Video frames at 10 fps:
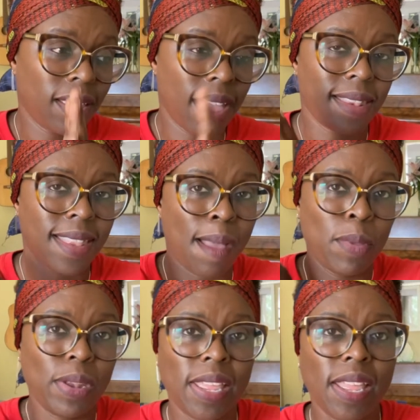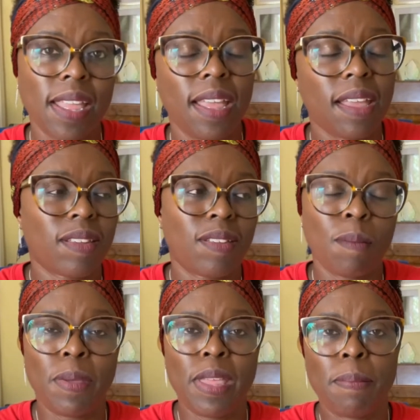get that money because some
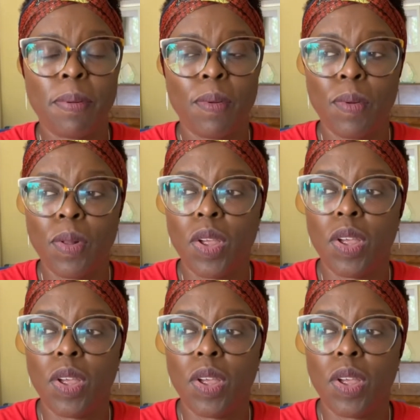people